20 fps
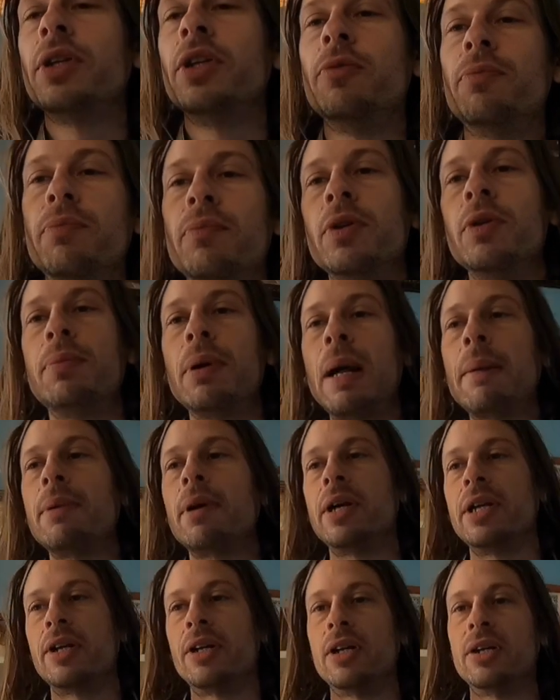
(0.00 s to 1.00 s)
you
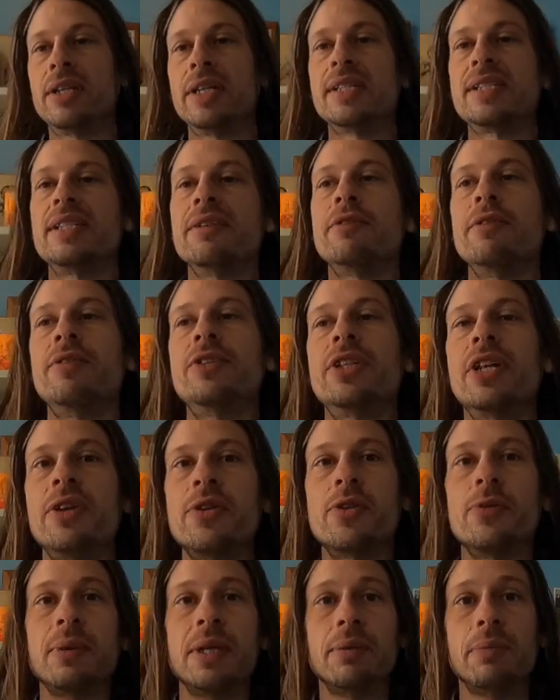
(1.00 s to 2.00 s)
probably already heard this if you've
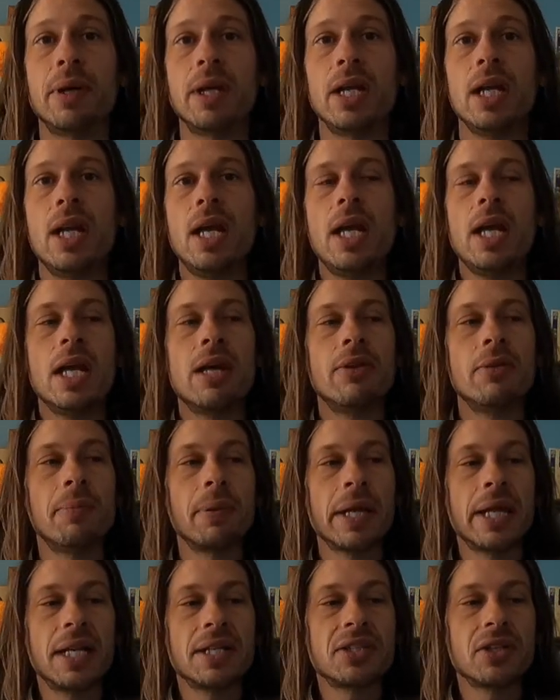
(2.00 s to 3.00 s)
stayed with me, but the
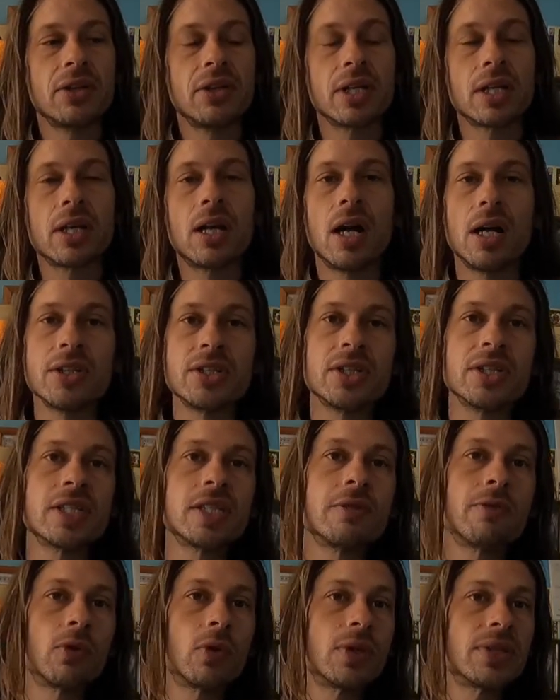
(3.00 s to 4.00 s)
planets are the
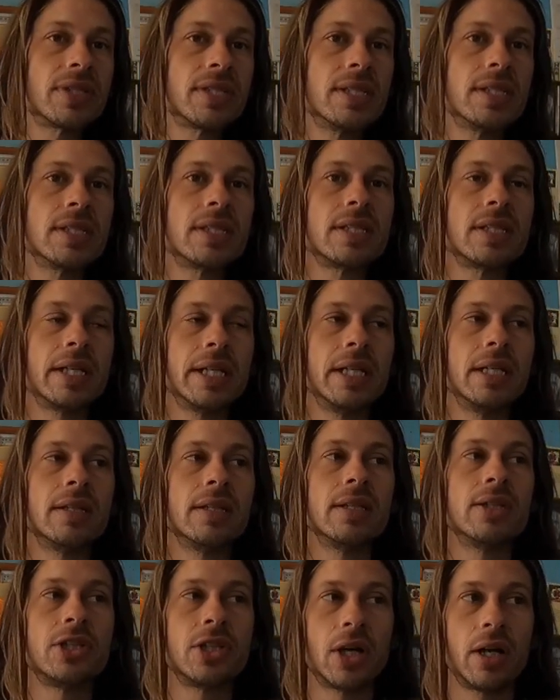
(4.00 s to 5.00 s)
conscious forces
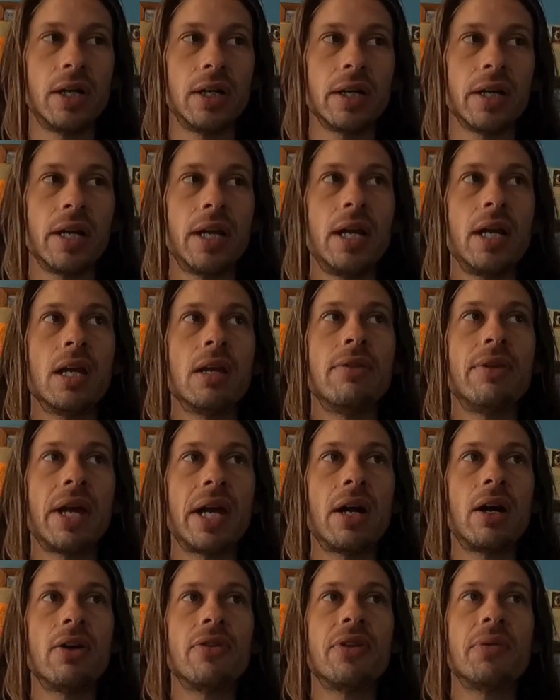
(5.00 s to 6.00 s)
in the chart.
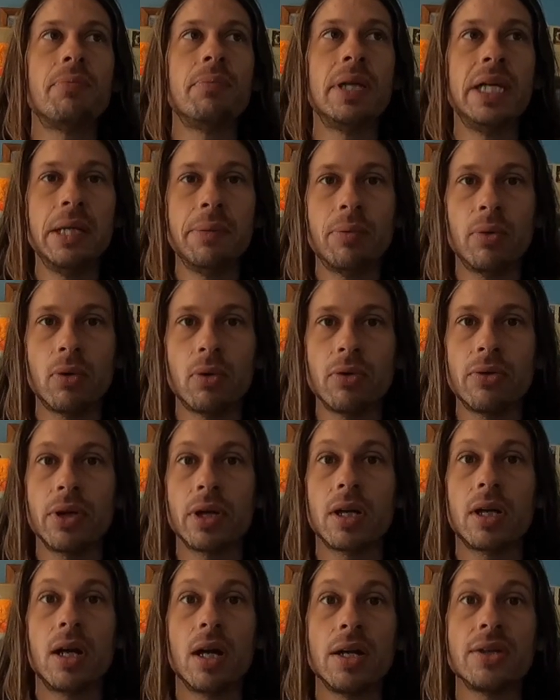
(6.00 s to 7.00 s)
They are the people,
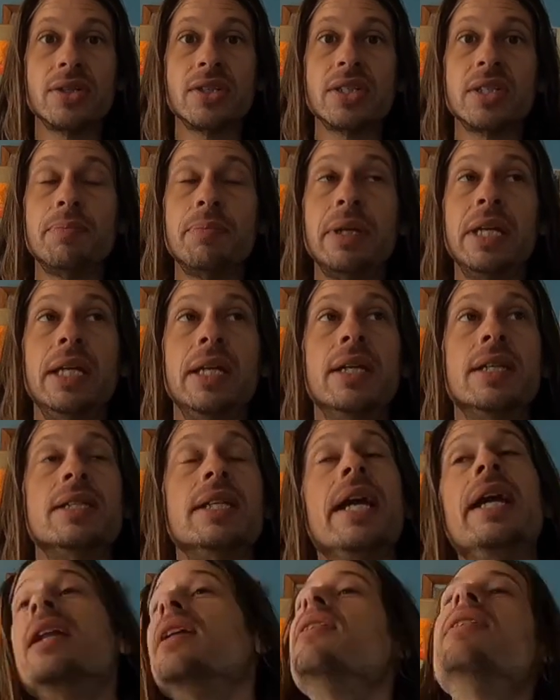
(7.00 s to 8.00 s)
the conscious
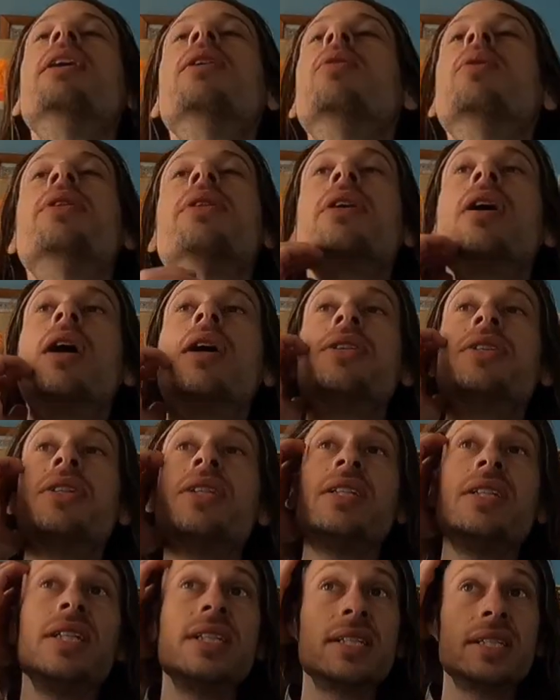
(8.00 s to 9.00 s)
beings. Anything with
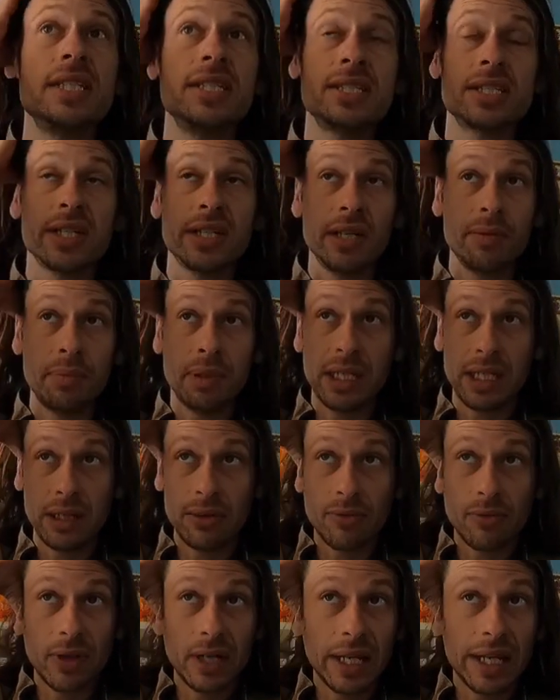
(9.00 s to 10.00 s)
consciousness is going to
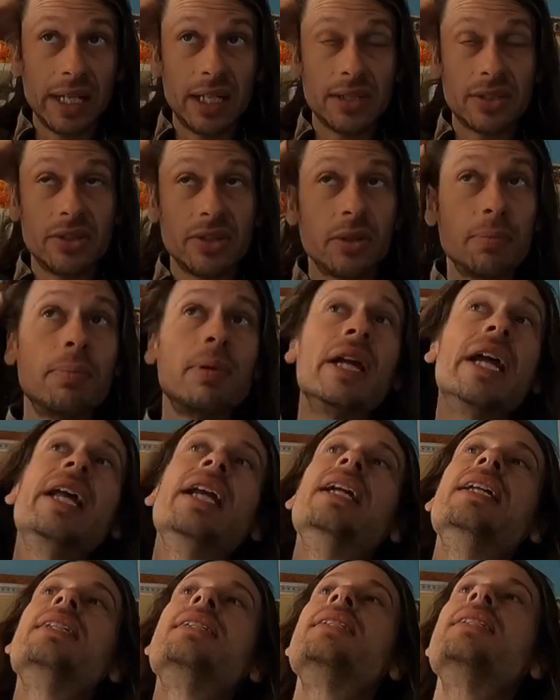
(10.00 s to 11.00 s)
be related to the
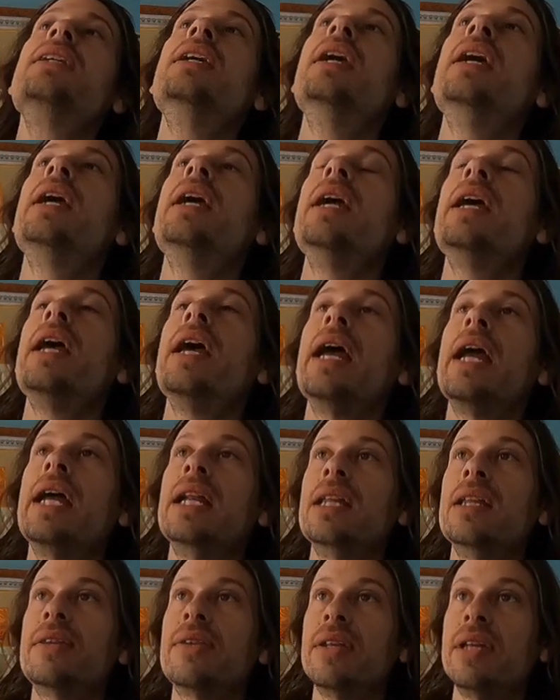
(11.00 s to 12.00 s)
planets.
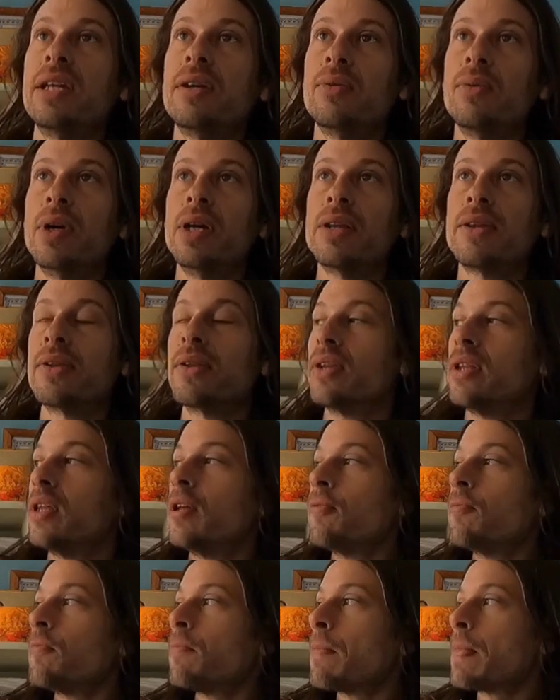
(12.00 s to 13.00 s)
Anything with
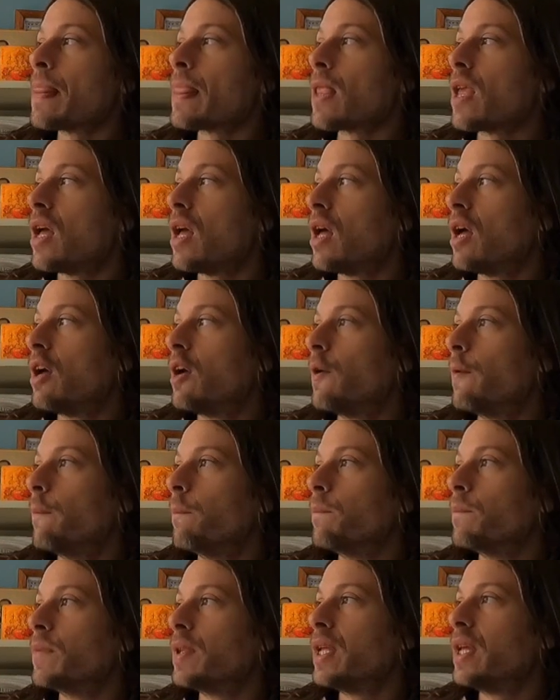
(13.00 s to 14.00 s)

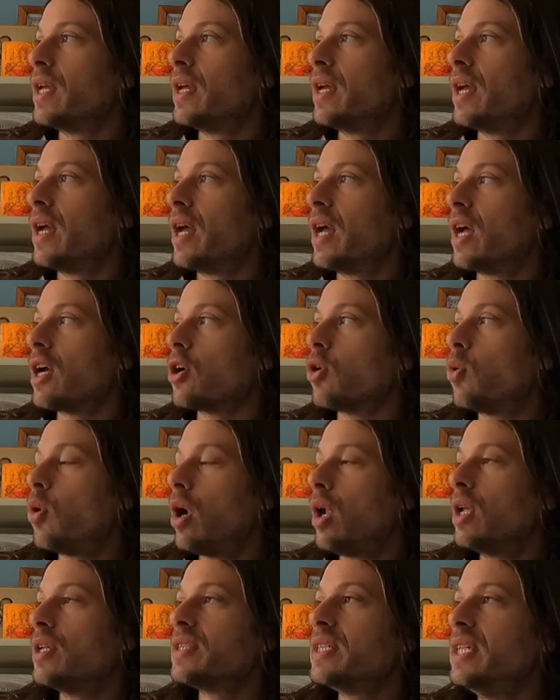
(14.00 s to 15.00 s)
a
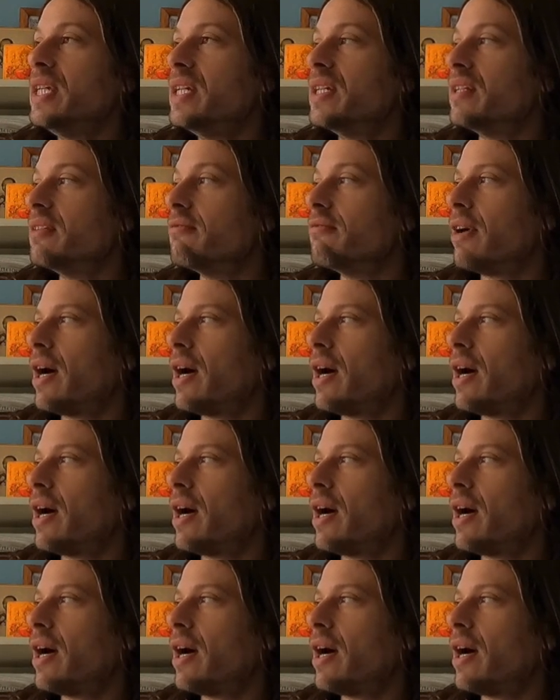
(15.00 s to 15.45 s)
quality and